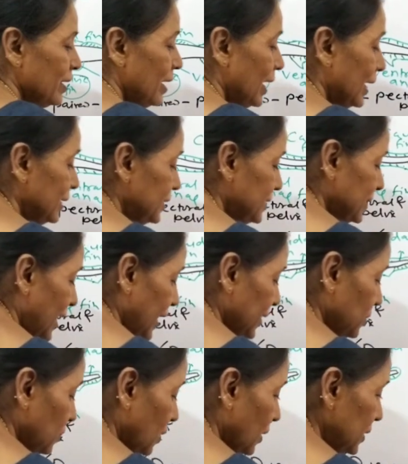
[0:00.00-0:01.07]
and
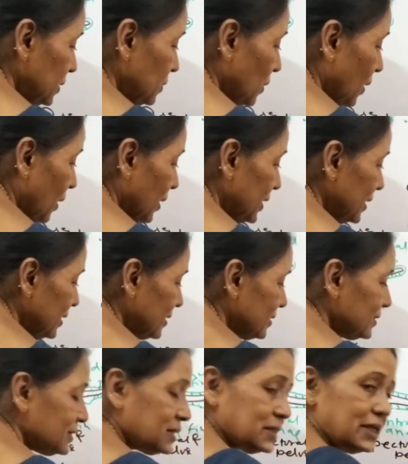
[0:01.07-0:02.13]
trygon or
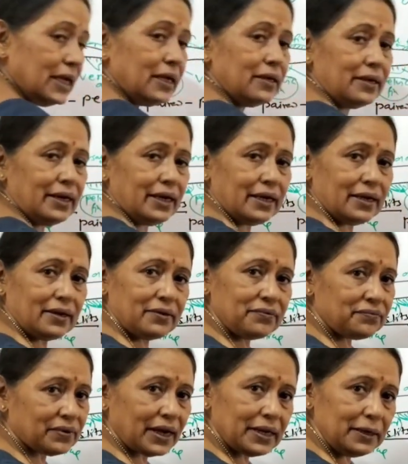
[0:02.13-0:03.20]
stingray
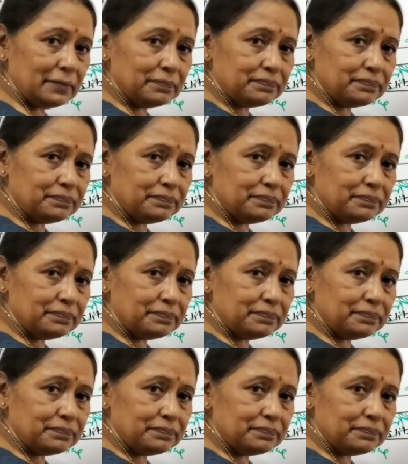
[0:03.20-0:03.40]
fine